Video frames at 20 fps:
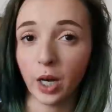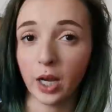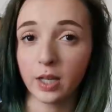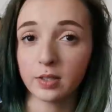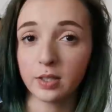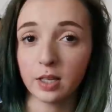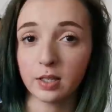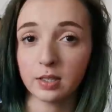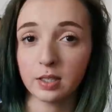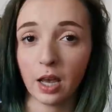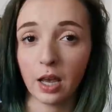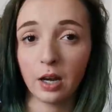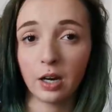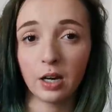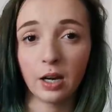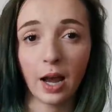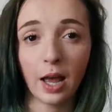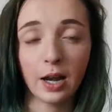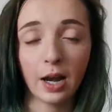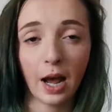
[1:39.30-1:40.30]
processed
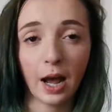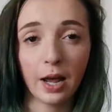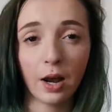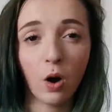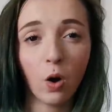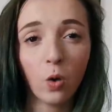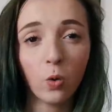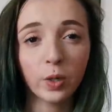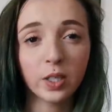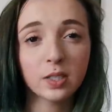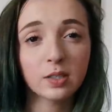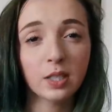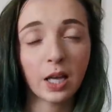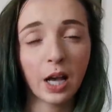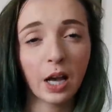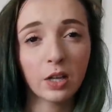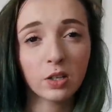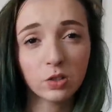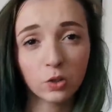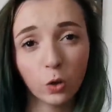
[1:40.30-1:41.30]
hair, and I always
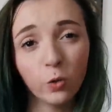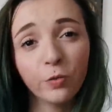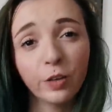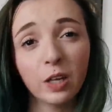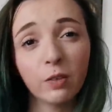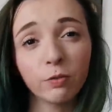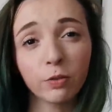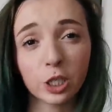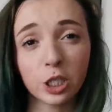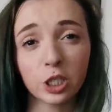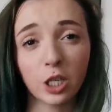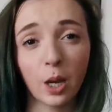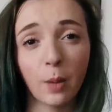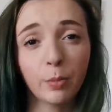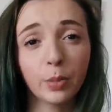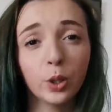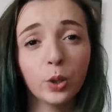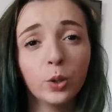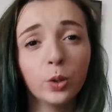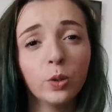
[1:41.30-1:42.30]
say a sulfate free
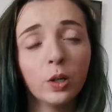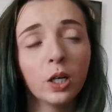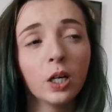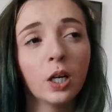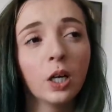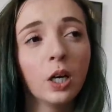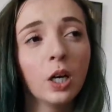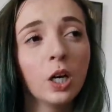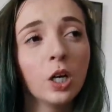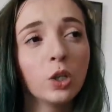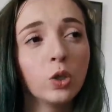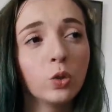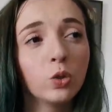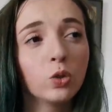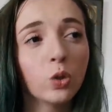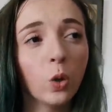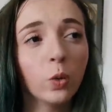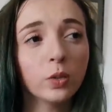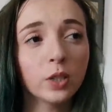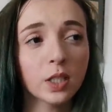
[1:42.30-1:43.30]
shampoo.
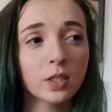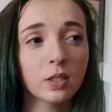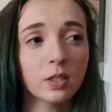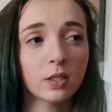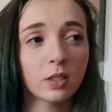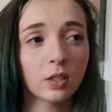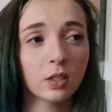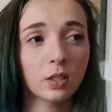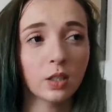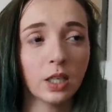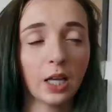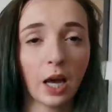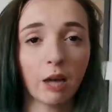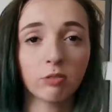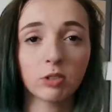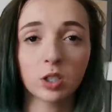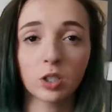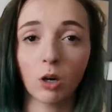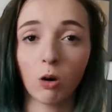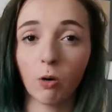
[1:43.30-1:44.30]
You don't necessarily
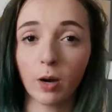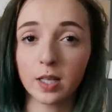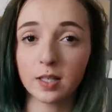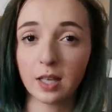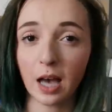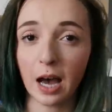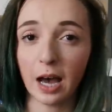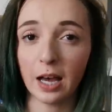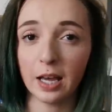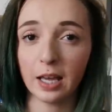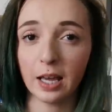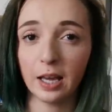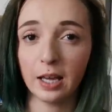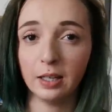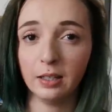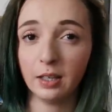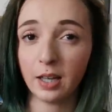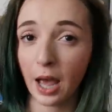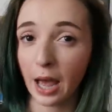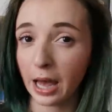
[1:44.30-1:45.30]
have to go as high
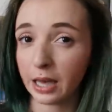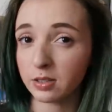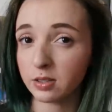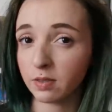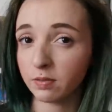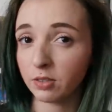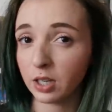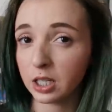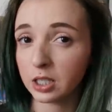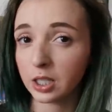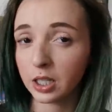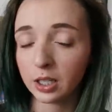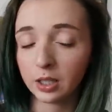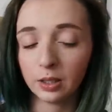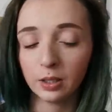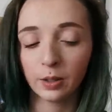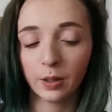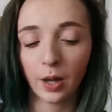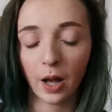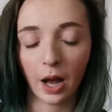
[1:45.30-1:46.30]
end as
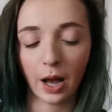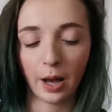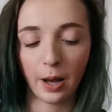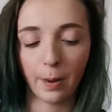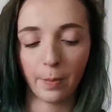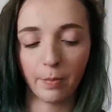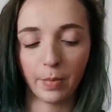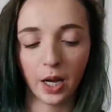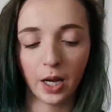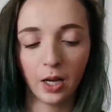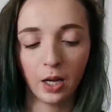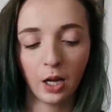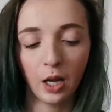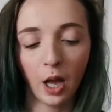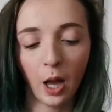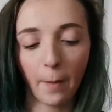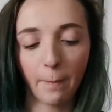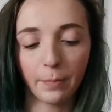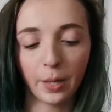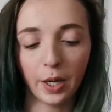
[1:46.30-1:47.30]
Aveda, um,
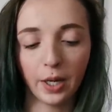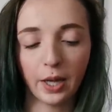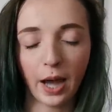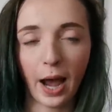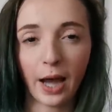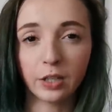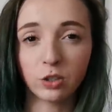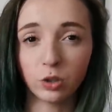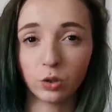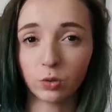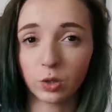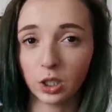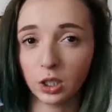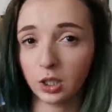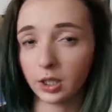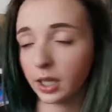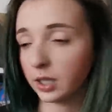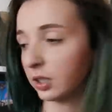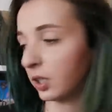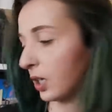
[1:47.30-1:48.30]
but I do
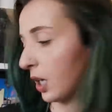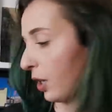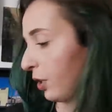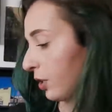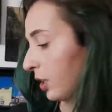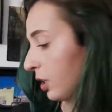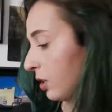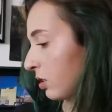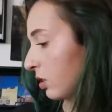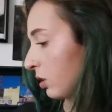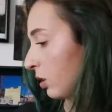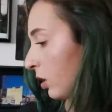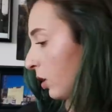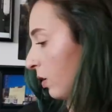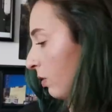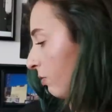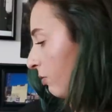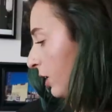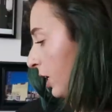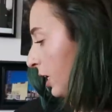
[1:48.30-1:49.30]
really like the Color
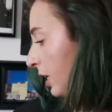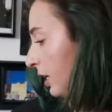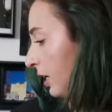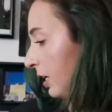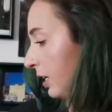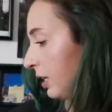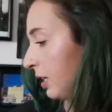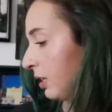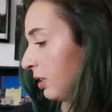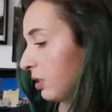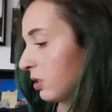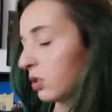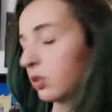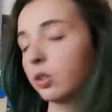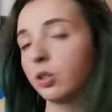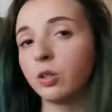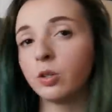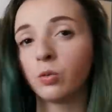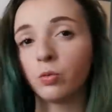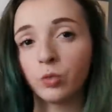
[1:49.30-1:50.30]
Conserve. It is
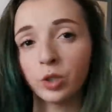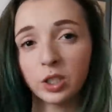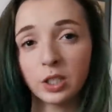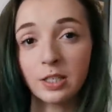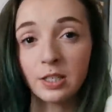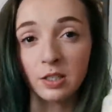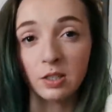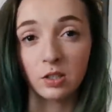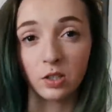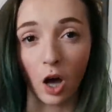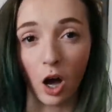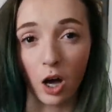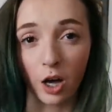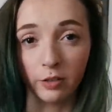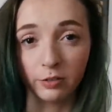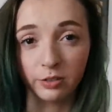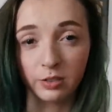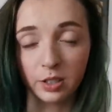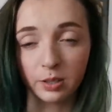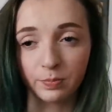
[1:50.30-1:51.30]
really
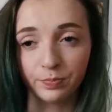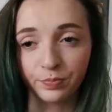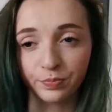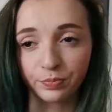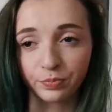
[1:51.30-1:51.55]
soft